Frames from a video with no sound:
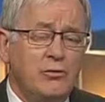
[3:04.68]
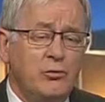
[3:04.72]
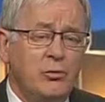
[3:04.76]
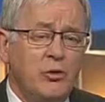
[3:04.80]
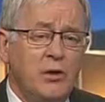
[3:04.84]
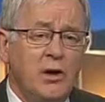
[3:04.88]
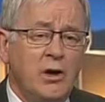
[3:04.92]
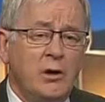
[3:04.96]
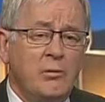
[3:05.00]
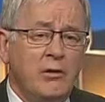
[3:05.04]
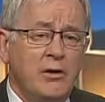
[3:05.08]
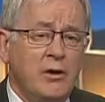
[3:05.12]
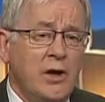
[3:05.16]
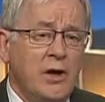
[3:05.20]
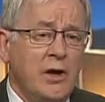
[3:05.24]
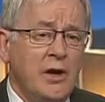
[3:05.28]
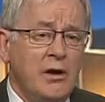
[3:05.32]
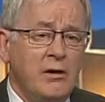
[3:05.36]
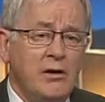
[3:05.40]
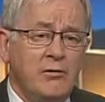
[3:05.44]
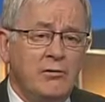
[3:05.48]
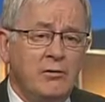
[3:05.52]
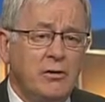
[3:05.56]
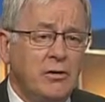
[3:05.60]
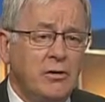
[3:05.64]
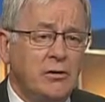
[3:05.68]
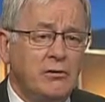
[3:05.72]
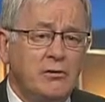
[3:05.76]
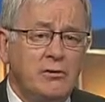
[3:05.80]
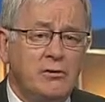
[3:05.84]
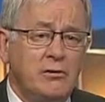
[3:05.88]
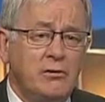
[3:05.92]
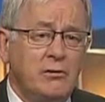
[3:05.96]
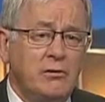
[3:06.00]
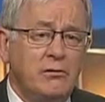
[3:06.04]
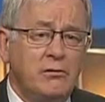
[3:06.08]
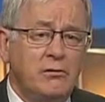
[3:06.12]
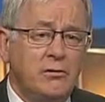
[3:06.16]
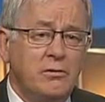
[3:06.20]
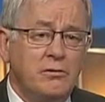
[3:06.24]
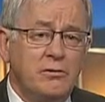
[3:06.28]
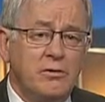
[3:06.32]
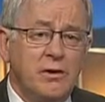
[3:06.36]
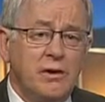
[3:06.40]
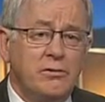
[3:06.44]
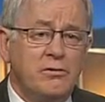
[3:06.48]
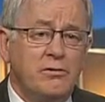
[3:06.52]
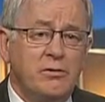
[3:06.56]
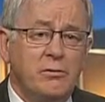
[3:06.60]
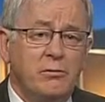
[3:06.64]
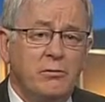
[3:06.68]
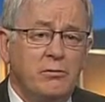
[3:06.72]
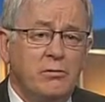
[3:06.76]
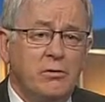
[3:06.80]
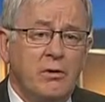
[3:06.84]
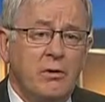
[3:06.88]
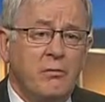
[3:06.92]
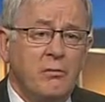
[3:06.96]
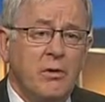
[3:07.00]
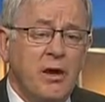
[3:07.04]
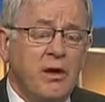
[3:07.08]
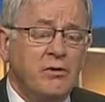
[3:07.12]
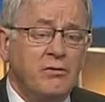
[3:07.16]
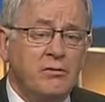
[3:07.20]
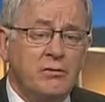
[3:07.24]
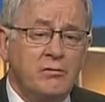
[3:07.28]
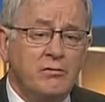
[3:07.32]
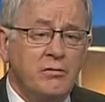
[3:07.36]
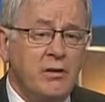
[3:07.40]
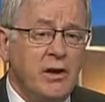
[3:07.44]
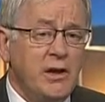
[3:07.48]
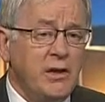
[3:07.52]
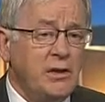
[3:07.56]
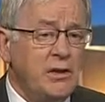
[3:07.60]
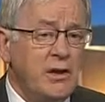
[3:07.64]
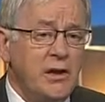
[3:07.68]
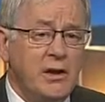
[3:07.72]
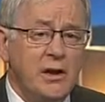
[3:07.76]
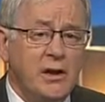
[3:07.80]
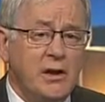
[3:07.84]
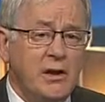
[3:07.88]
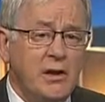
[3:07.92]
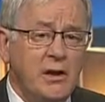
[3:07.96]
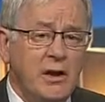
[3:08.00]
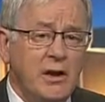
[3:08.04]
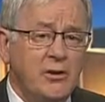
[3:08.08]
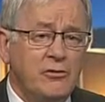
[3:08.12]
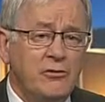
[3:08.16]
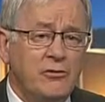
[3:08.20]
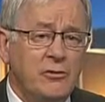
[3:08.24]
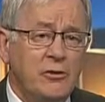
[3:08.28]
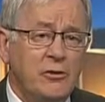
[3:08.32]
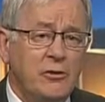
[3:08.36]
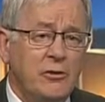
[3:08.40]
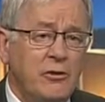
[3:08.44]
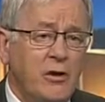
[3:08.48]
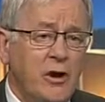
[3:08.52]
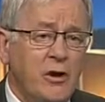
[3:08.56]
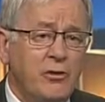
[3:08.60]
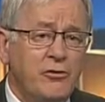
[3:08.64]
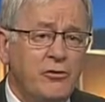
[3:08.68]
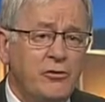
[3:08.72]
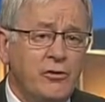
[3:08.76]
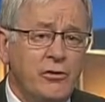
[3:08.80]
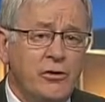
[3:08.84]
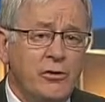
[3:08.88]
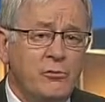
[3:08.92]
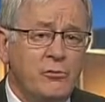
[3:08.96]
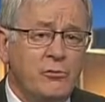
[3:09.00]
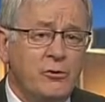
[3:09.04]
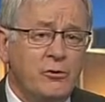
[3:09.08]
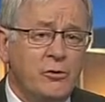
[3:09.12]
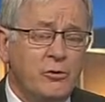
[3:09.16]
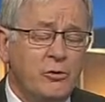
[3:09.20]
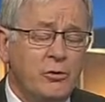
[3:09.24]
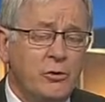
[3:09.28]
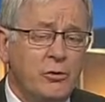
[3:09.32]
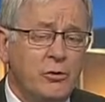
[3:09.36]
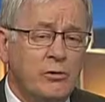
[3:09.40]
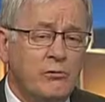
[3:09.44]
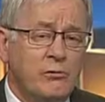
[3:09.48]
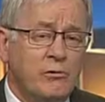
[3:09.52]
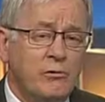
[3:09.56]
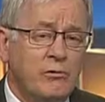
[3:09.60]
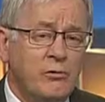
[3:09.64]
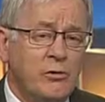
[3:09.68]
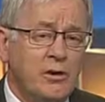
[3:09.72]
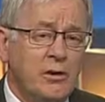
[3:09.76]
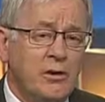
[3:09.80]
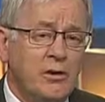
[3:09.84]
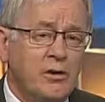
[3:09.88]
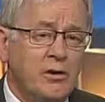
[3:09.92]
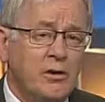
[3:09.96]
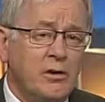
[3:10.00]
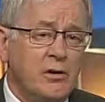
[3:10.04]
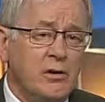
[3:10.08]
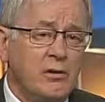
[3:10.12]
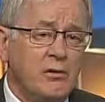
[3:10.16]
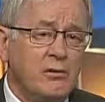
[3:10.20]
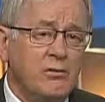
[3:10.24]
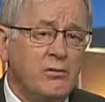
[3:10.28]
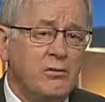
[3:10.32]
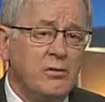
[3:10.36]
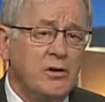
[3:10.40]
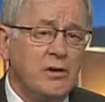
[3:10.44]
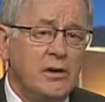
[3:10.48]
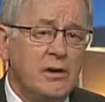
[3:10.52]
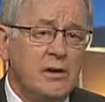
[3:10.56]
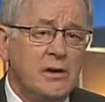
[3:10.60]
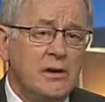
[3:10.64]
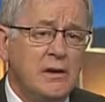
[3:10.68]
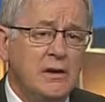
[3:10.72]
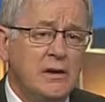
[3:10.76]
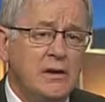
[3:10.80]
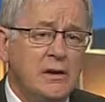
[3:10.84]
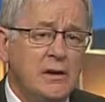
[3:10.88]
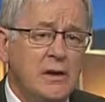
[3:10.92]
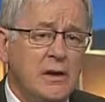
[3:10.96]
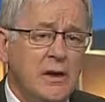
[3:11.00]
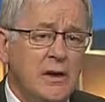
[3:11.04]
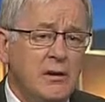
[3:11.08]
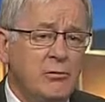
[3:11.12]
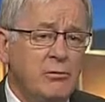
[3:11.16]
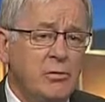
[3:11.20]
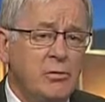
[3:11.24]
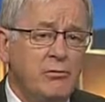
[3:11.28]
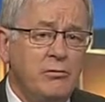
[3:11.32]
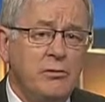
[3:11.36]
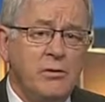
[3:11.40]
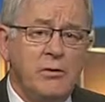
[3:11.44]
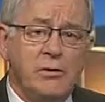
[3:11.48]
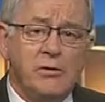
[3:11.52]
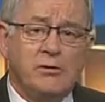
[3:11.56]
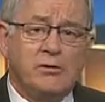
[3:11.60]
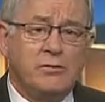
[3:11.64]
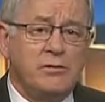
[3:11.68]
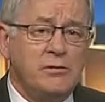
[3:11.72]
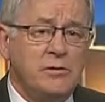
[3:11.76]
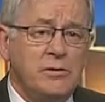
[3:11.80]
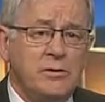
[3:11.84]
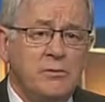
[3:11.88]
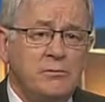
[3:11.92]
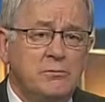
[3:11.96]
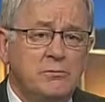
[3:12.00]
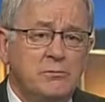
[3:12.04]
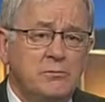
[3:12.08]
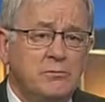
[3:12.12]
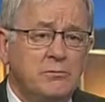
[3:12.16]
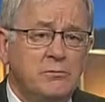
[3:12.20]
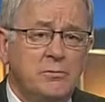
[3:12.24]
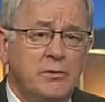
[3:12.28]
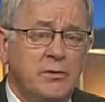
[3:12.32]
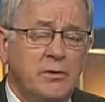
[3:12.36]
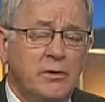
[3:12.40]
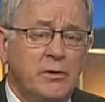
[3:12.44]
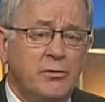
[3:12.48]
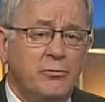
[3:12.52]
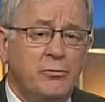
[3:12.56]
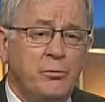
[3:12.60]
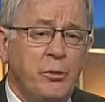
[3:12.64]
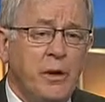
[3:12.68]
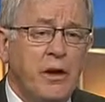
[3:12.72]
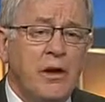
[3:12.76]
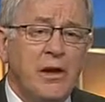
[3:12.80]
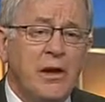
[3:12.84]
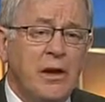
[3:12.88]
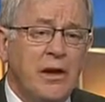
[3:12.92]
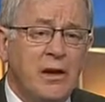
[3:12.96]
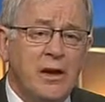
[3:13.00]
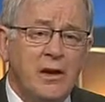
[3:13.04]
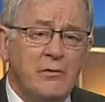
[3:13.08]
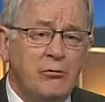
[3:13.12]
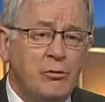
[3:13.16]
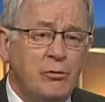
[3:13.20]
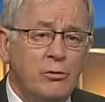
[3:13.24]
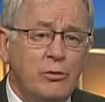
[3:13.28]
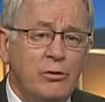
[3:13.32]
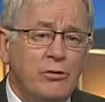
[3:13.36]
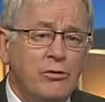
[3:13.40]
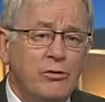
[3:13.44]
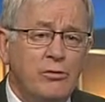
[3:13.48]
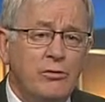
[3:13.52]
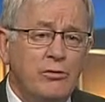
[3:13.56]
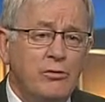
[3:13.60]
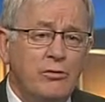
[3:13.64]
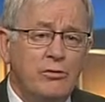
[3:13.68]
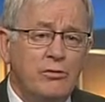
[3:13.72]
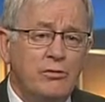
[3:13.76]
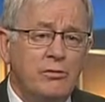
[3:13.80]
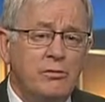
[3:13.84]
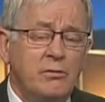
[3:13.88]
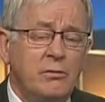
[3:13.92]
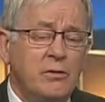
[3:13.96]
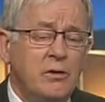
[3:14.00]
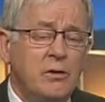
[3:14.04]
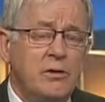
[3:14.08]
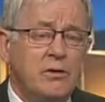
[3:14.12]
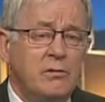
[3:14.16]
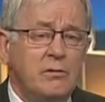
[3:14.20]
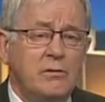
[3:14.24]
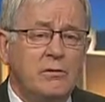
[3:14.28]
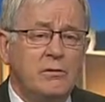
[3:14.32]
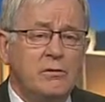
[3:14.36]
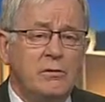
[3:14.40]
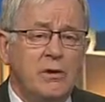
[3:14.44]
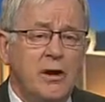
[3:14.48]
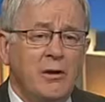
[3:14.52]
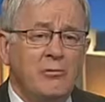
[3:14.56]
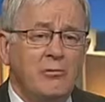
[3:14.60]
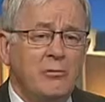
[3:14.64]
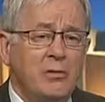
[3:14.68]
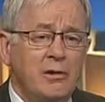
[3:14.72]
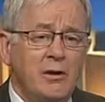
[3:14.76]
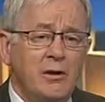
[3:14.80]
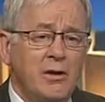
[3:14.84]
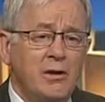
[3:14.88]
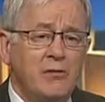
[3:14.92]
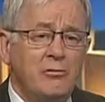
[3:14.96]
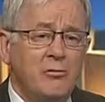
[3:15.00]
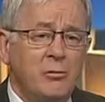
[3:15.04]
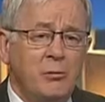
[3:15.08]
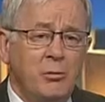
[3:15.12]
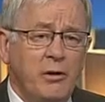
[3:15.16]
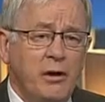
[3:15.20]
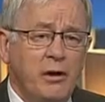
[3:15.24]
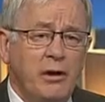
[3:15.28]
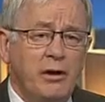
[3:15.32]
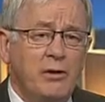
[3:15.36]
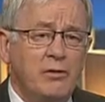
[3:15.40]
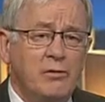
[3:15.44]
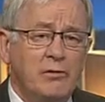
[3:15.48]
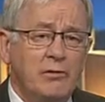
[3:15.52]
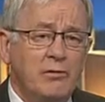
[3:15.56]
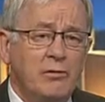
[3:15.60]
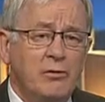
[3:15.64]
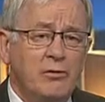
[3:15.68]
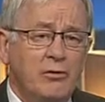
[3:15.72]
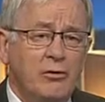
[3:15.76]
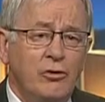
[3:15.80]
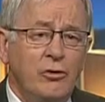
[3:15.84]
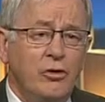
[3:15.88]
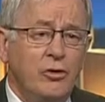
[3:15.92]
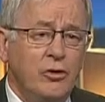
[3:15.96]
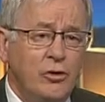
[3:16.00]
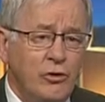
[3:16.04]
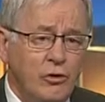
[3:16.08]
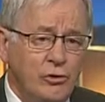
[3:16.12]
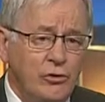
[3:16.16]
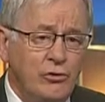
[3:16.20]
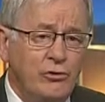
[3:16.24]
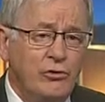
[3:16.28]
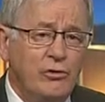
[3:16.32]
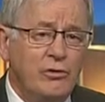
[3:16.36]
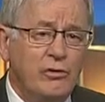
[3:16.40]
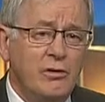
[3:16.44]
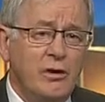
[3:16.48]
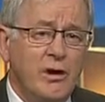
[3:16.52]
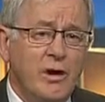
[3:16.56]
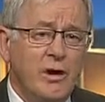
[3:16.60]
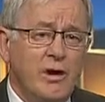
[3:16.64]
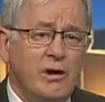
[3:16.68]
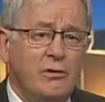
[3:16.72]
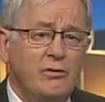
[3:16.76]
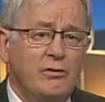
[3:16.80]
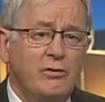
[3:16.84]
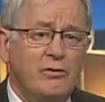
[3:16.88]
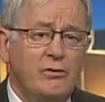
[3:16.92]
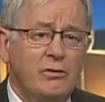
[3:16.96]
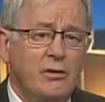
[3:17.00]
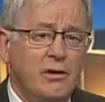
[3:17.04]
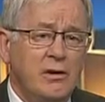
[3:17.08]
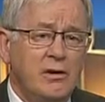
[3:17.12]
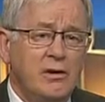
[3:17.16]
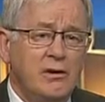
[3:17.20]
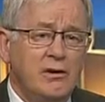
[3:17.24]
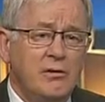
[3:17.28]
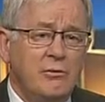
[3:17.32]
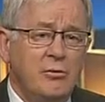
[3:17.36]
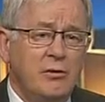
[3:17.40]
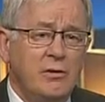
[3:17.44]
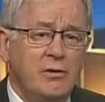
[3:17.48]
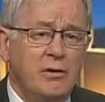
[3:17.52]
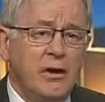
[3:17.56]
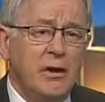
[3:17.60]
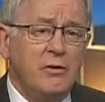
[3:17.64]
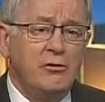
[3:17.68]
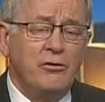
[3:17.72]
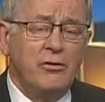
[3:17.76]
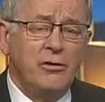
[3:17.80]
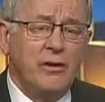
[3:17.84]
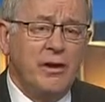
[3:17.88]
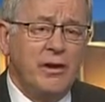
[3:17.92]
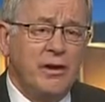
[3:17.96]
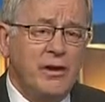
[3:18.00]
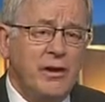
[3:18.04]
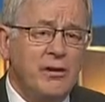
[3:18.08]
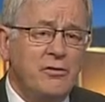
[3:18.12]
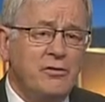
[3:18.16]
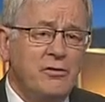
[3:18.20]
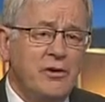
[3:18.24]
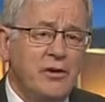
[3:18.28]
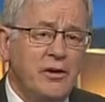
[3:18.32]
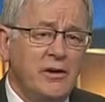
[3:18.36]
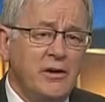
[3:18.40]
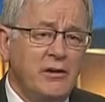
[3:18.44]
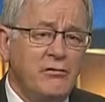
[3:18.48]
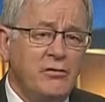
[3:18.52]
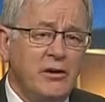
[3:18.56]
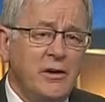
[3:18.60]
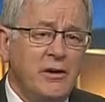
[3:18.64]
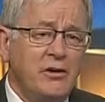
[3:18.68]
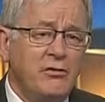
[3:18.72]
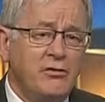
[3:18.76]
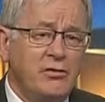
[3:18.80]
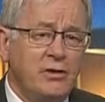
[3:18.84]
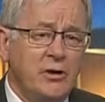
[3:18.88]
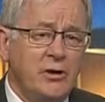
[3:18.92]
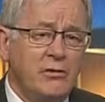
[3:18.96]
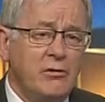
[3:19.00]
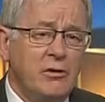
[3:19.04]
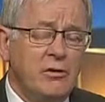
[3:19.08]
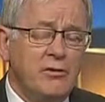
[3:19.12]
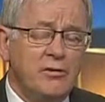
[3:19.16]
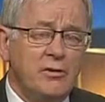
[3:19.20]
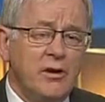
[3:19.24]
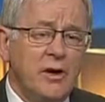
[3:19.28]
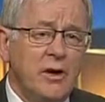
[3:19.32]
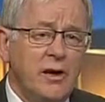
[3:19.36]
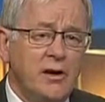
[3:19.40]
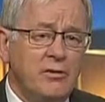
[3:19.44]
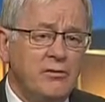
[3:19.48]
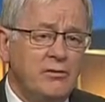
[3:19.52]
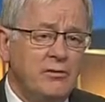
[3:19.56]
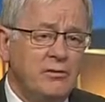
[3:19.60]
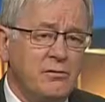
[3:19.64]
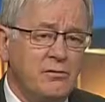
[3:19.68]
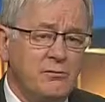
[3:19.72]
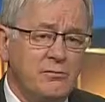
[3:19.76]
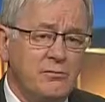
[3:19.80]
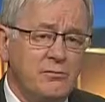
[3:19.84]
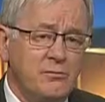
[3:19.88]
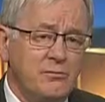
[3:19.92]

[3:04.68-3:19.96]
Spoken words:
it's why we now have got such a massive debt, getting close to, in gross terms, to $250 billion. And we've got a spending level which is unbelievably huge, and we don't see any sign of any serious cuts.